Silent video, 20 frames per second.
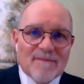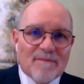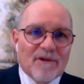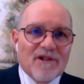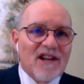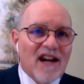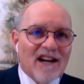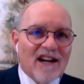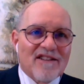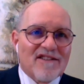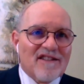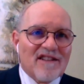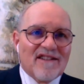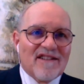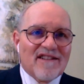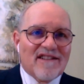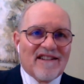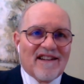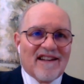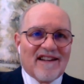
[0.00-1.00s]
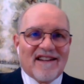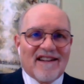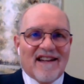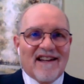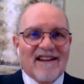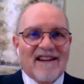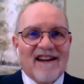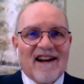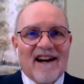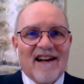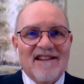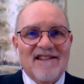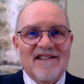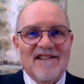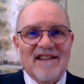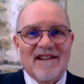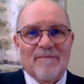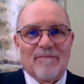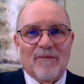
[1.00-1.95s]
protection and God's